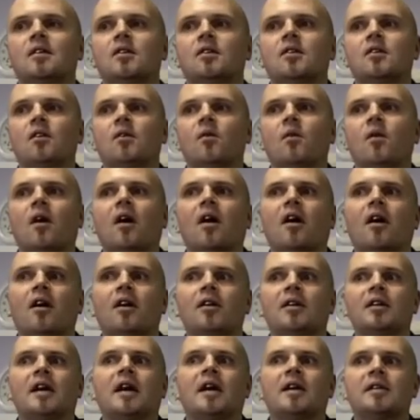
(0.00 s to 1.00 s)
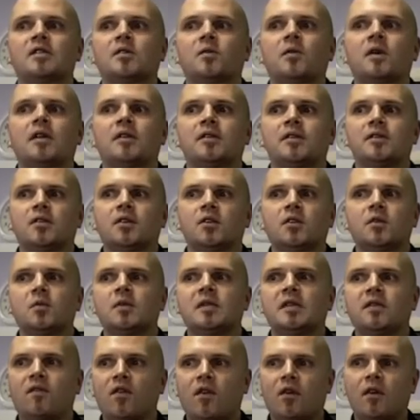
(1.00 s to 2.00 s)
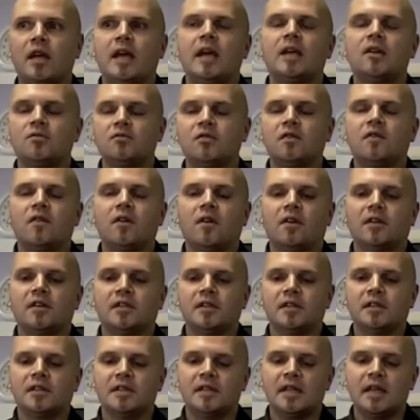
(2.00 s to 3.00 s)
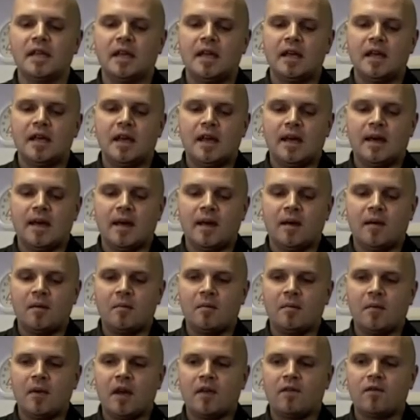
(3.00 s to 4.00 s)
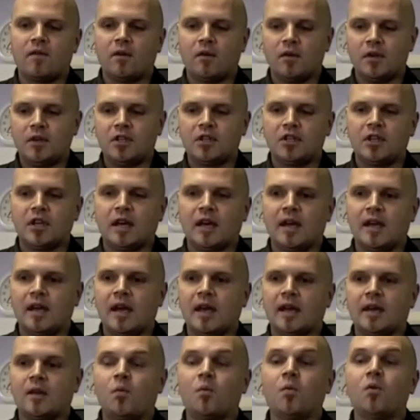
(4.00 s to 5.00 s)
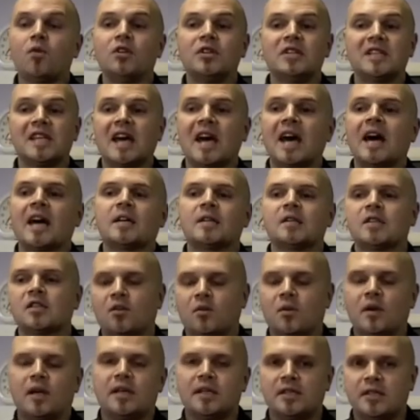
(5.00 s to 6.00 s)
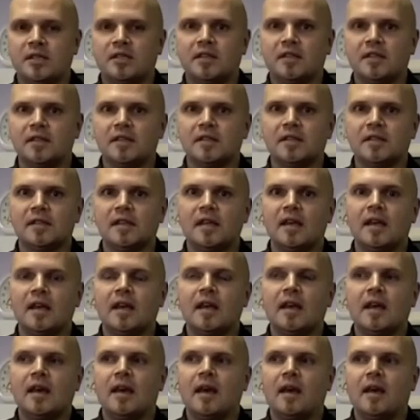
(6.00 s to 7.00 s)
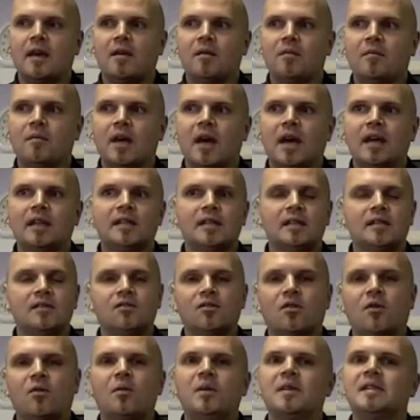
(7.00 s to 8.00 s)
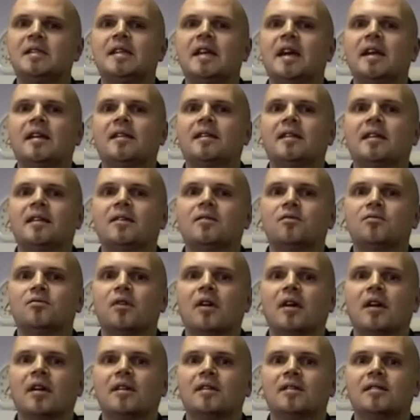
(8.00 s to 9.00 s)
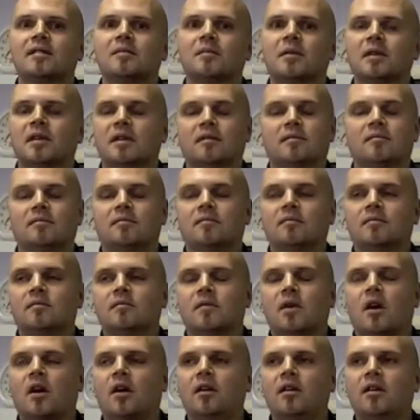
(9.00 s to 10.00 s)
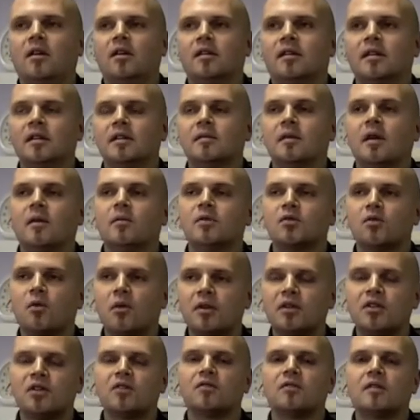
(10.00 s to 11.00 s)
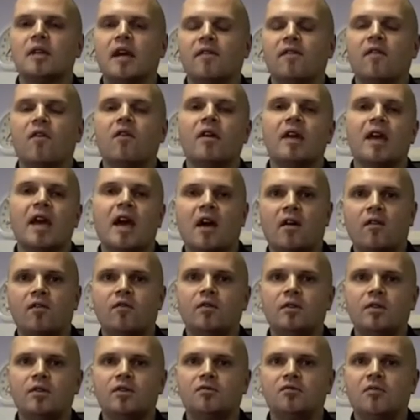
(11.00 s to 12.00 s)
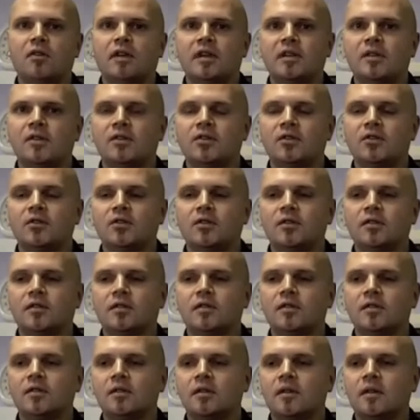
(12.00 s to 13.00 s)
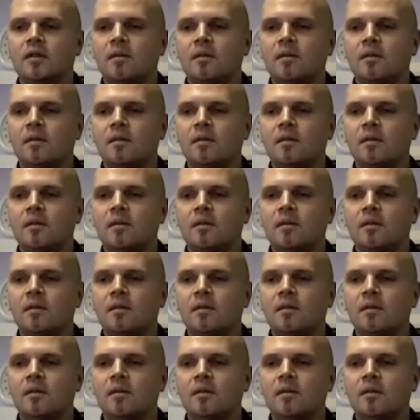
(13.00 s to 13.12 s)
know how to ask questions, because I was a very introverted and very shy, and I wouldn't ask questions, I didn't always get things right. I mean, hardly got things. I was always a very average graded student.